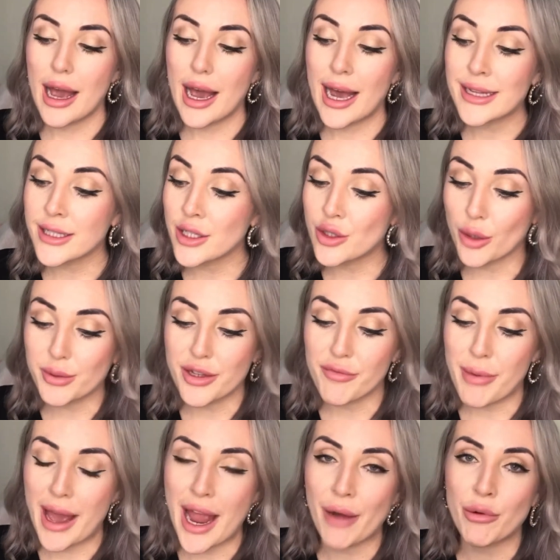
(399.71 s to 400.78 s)
As an adoptive
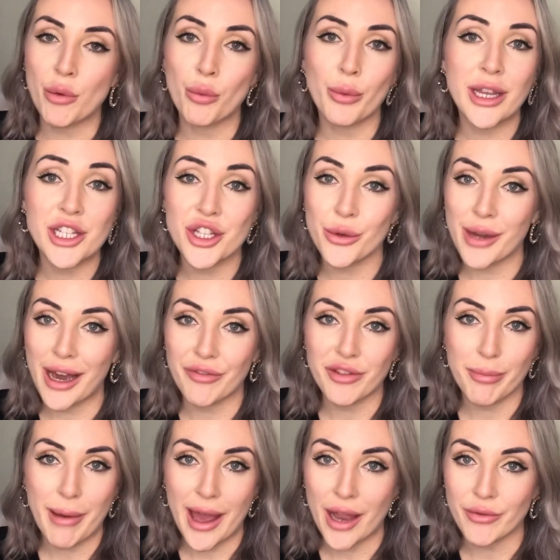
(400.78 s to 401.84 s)
parent, we do have to
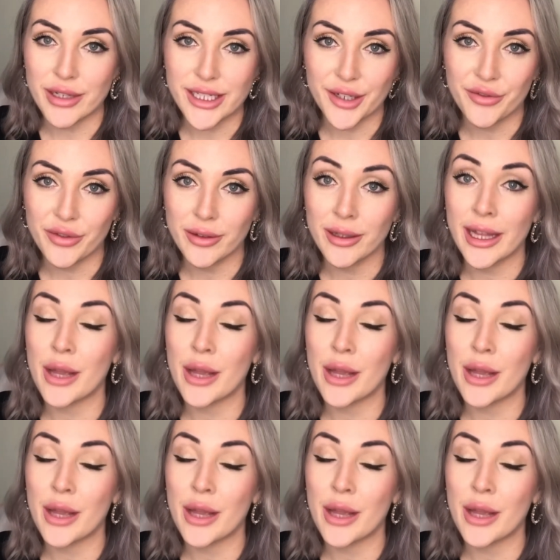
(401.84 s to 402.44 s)
parent differently.